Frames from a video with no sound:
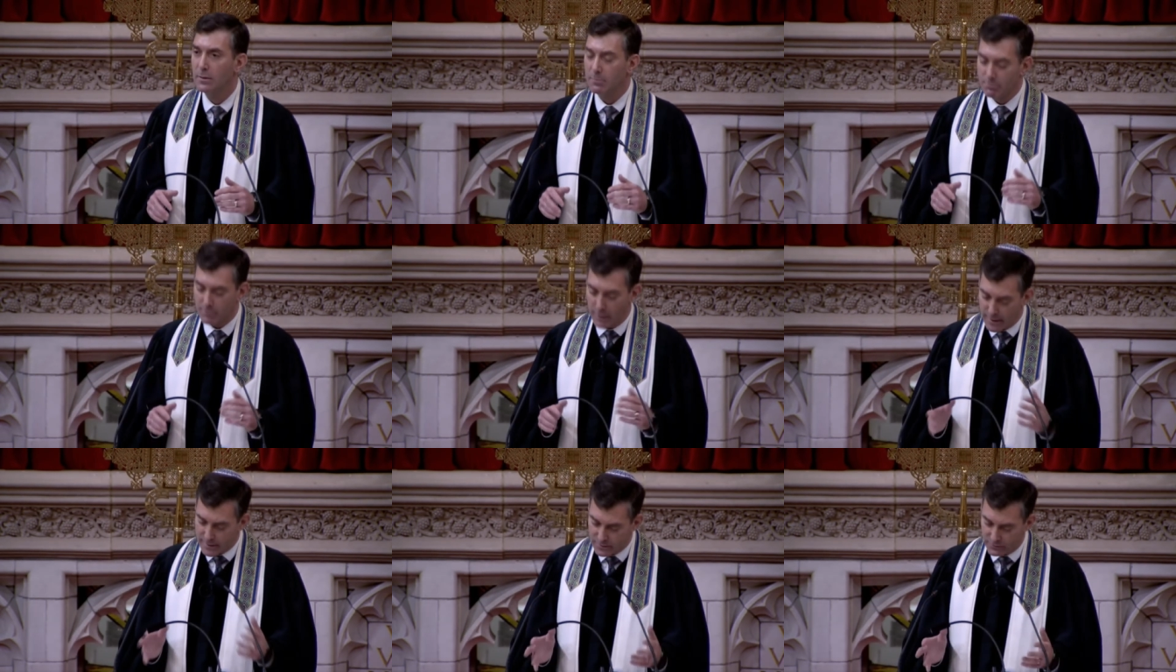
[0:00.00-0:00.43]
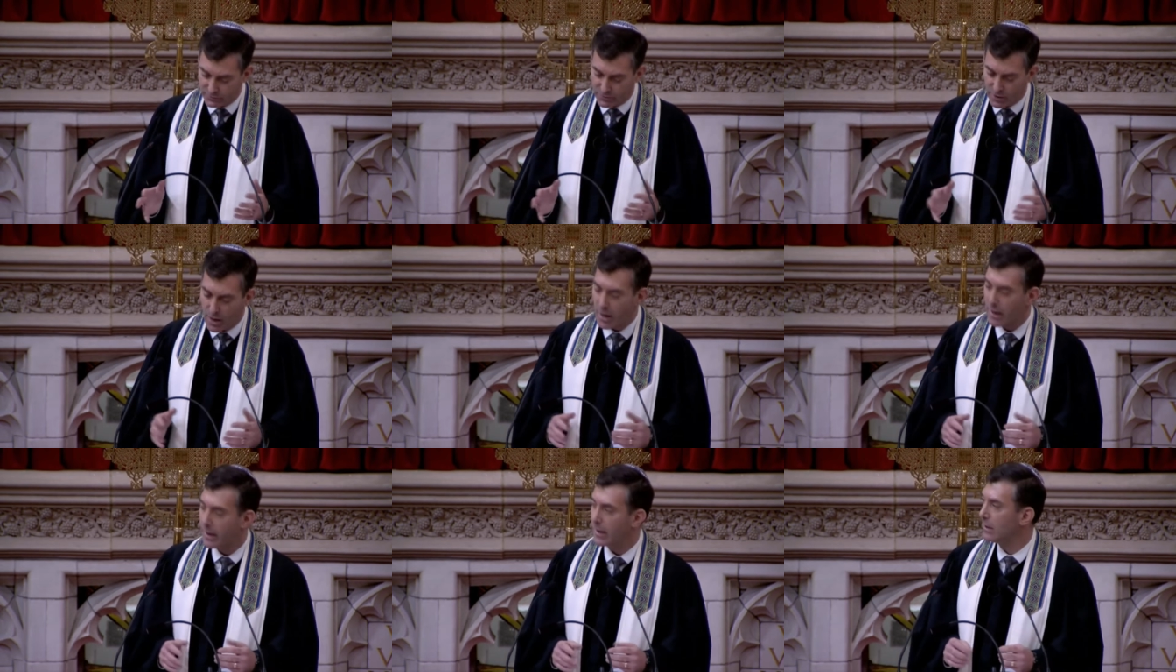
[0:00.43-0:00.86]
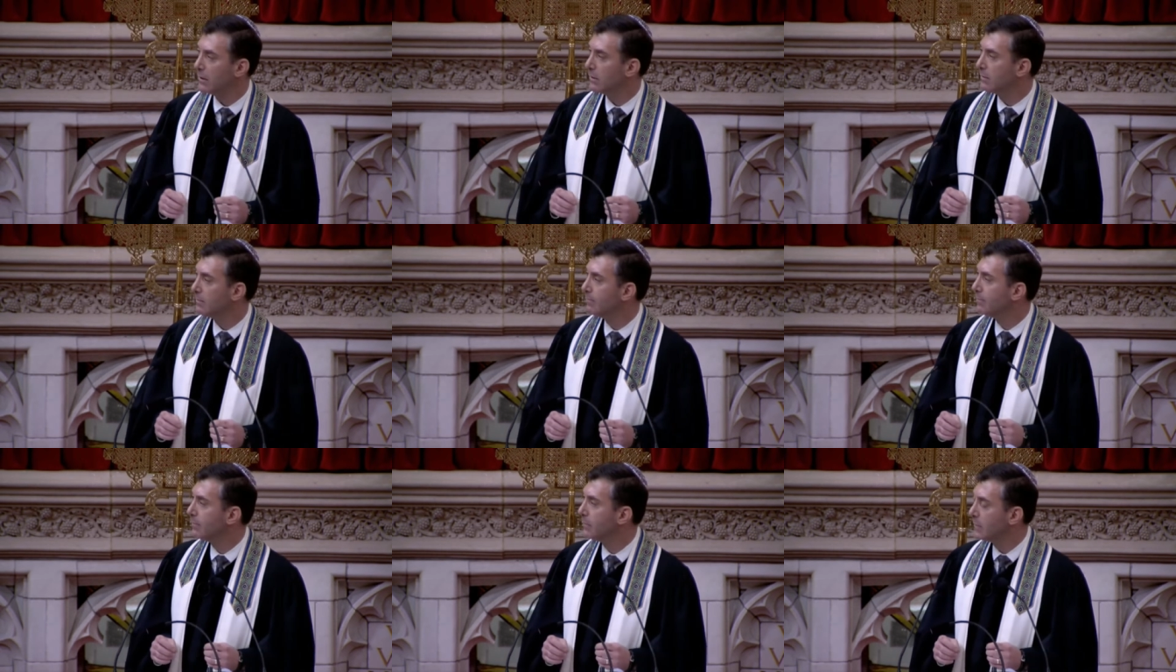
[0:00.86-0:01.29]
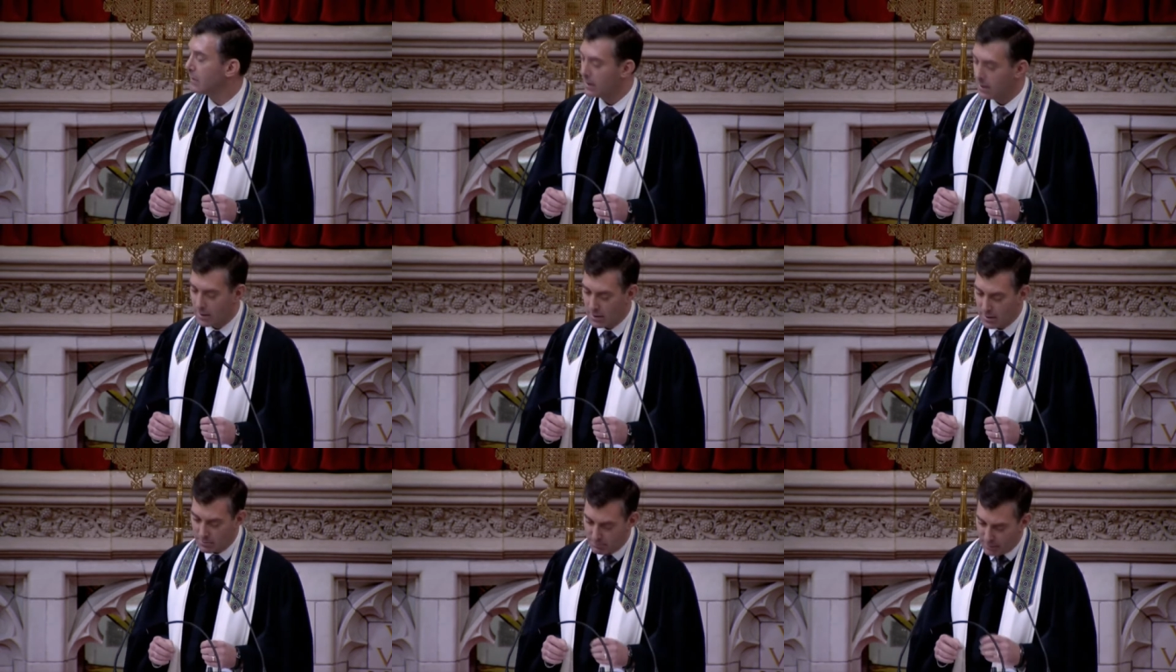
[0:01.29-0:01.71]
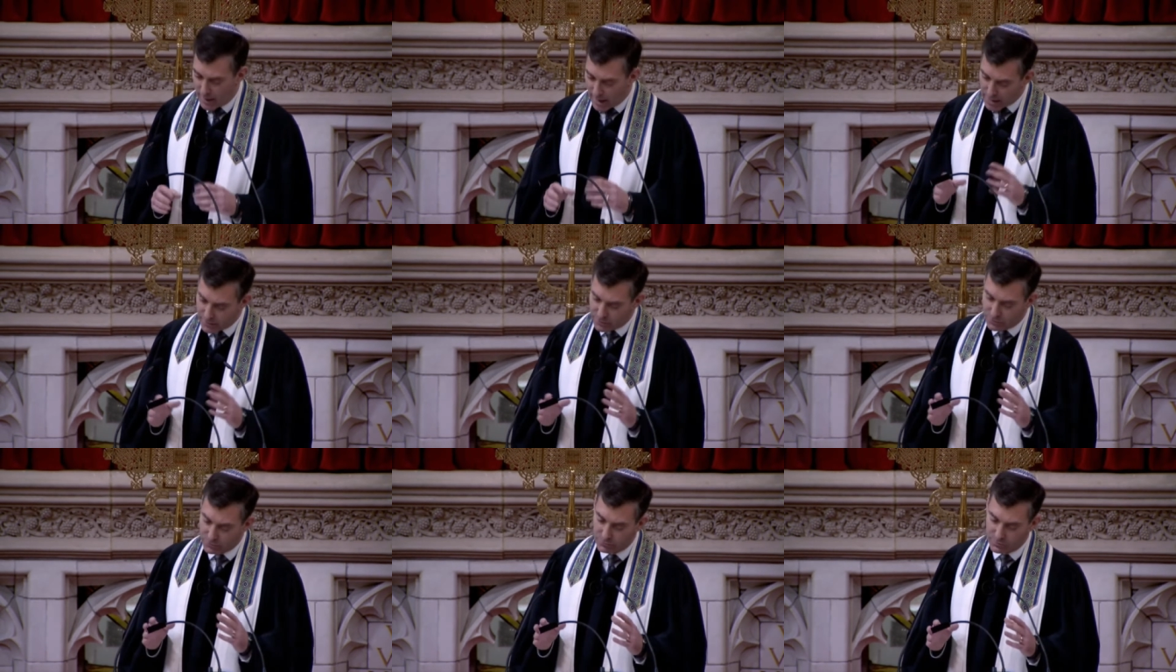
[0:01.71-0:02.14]
By design,
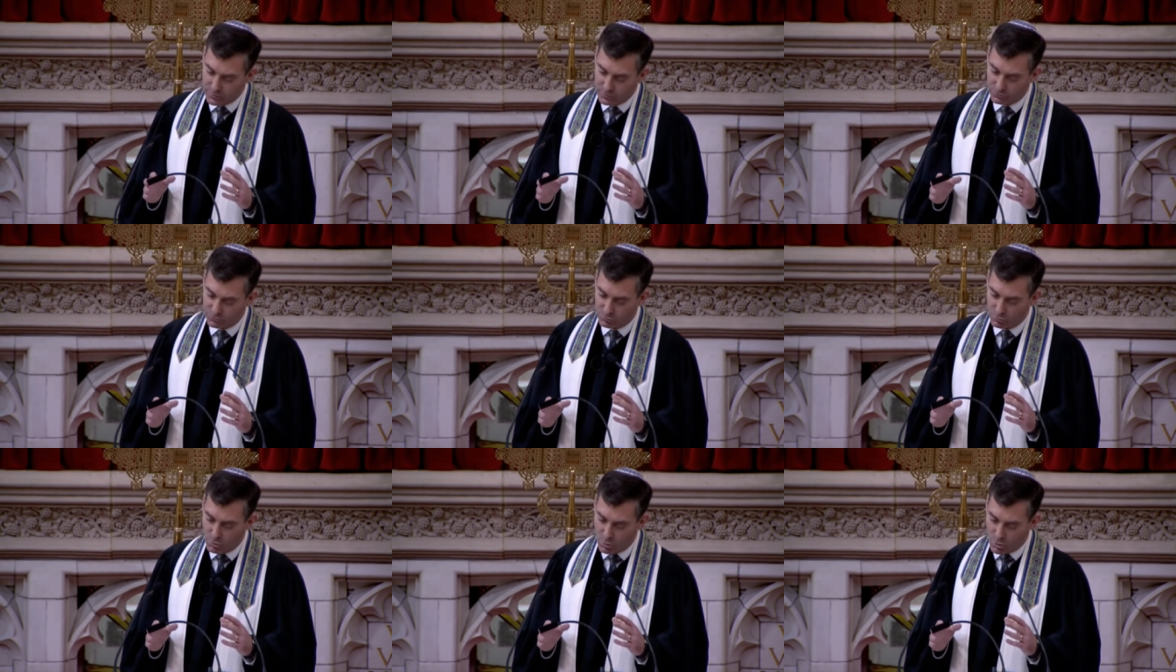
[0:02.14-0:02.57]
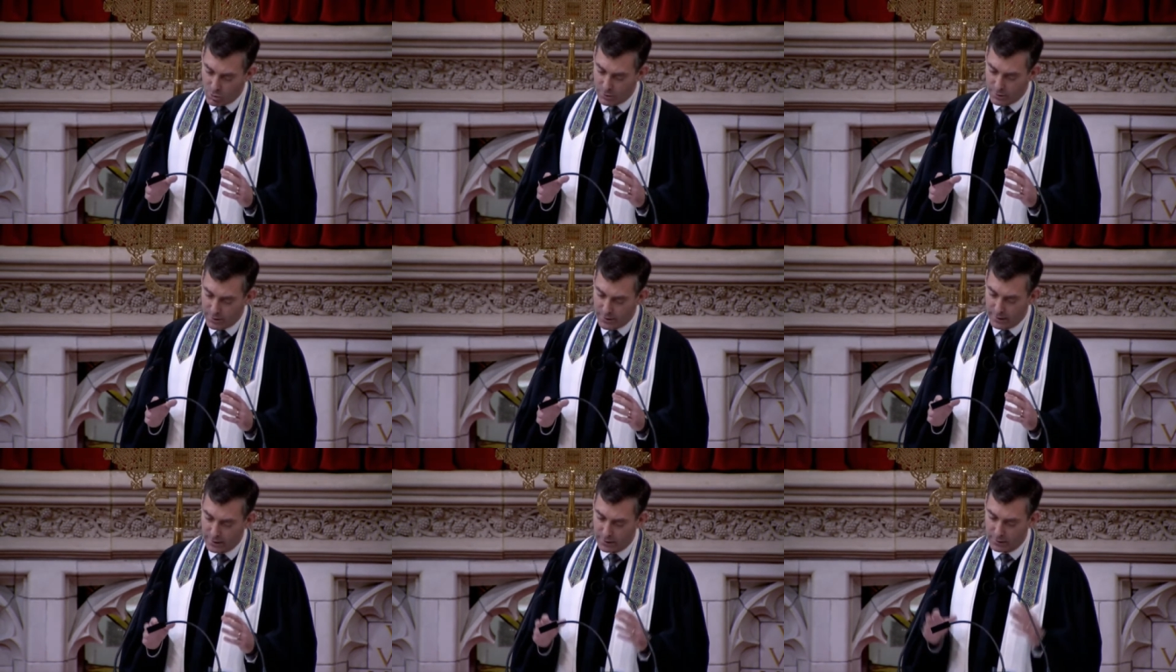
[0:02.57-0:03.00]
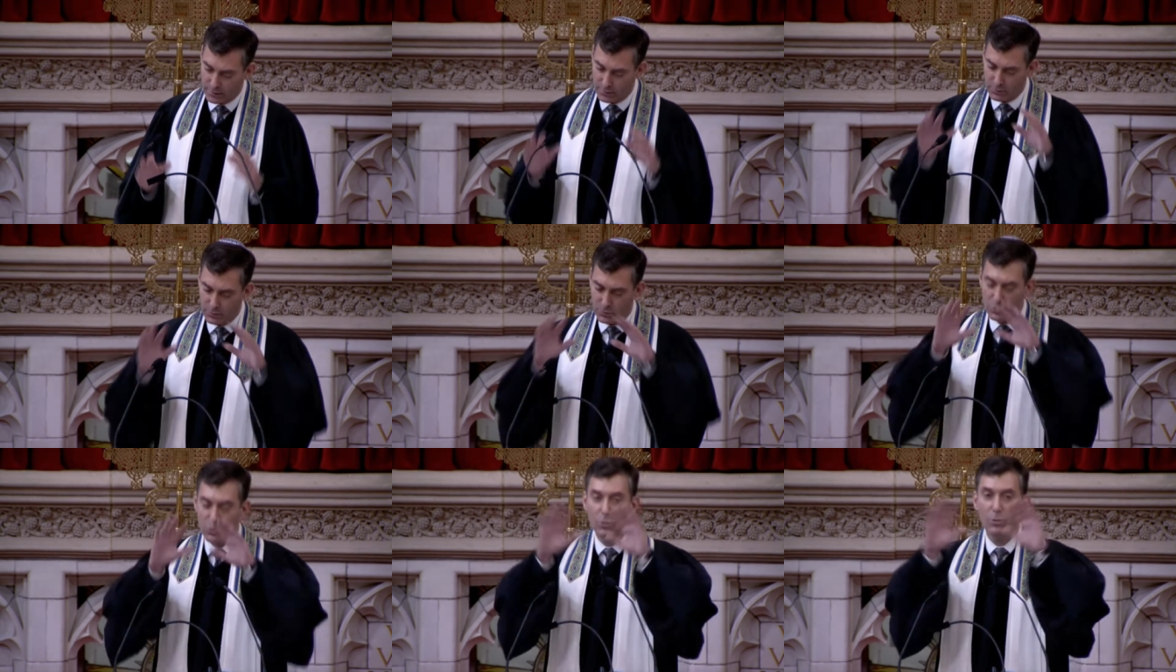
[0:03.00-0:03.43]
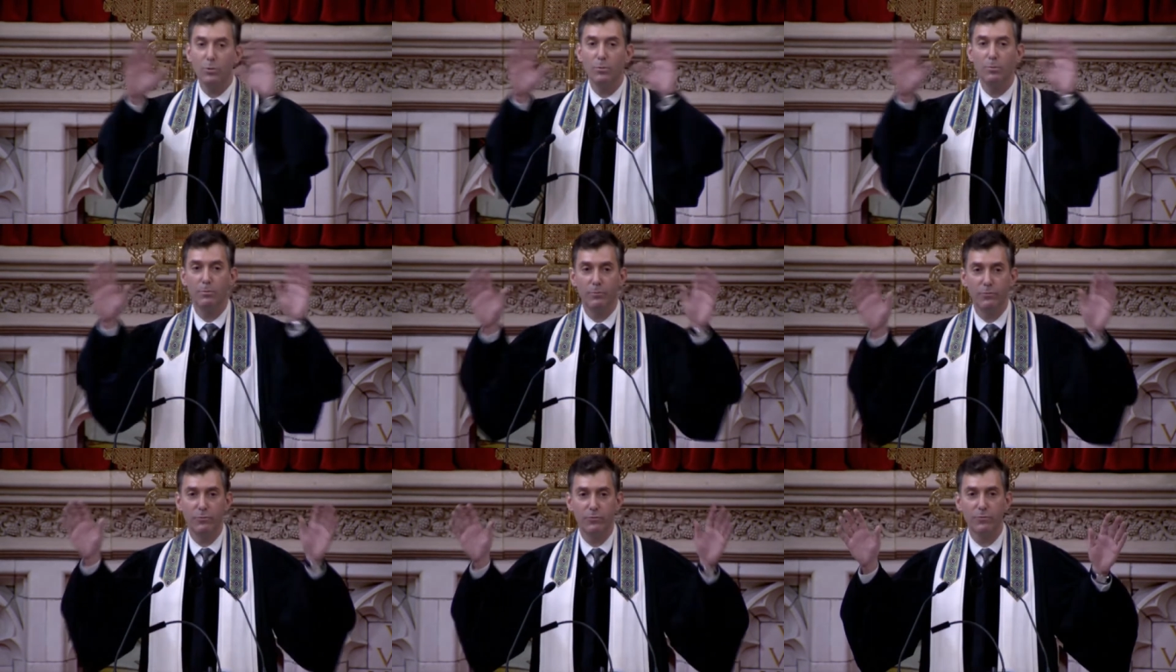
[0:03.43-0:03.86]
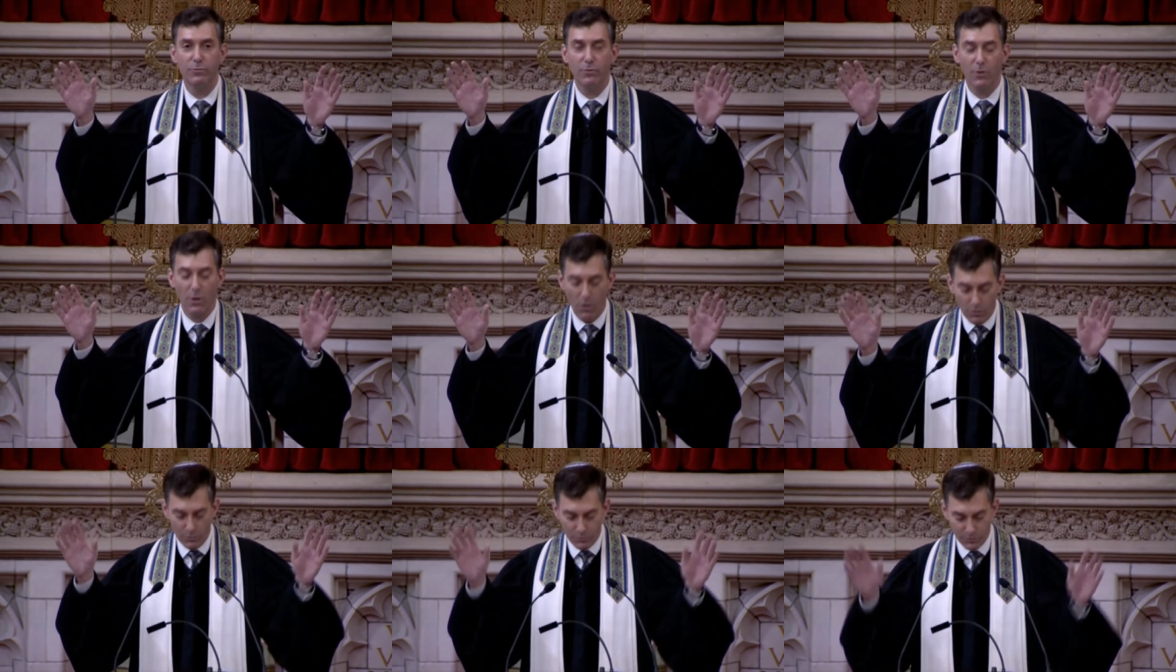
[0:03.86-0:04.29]
Bathory's warning looms
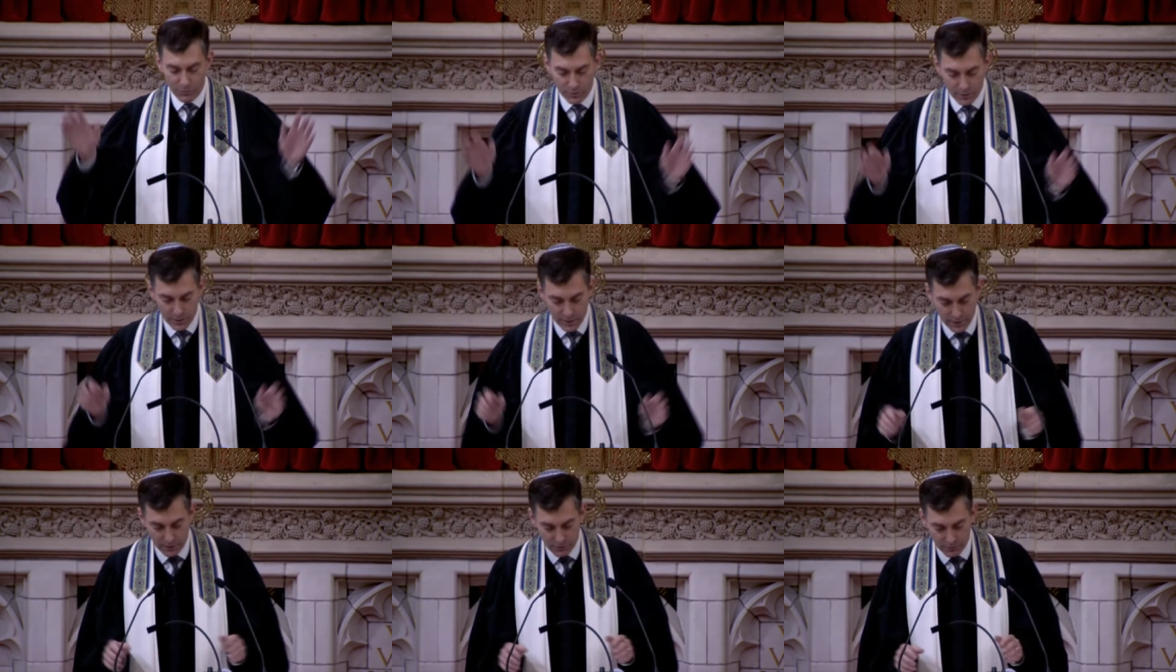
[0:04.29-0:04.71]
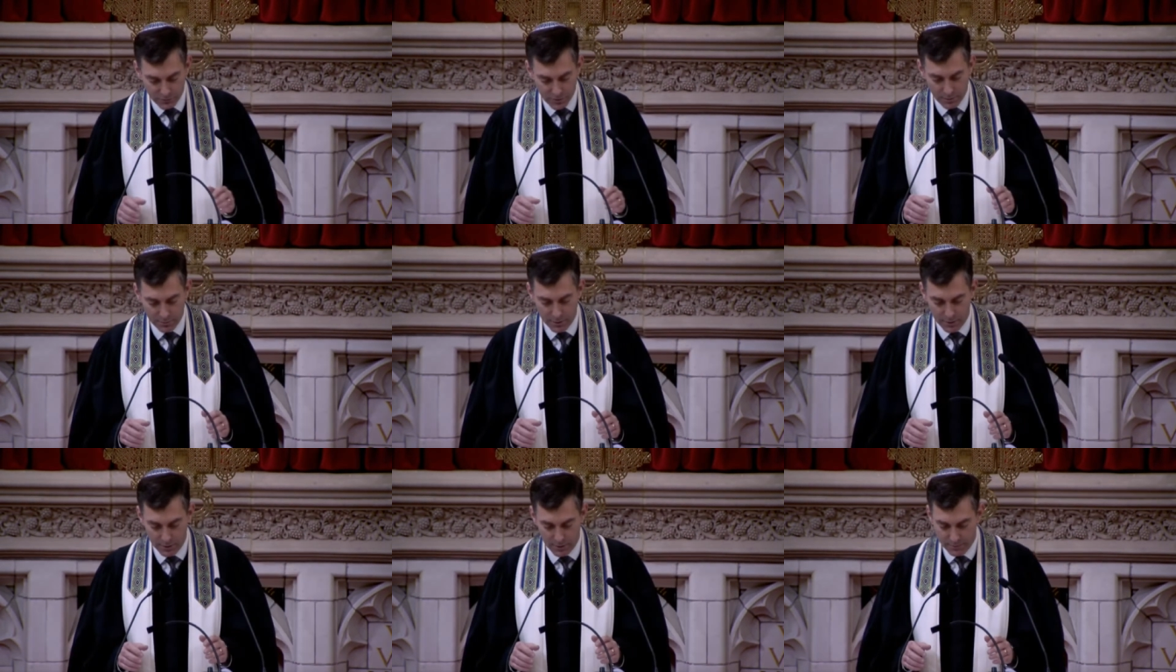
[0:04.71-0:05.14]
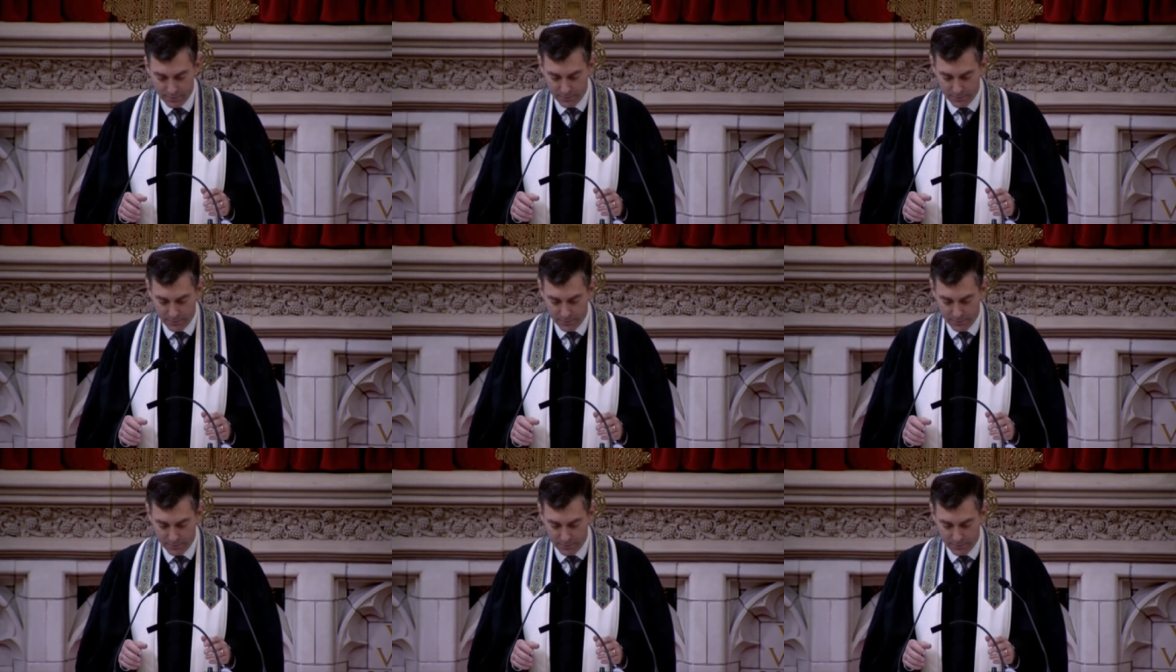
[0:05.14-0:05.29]
over the exhibit.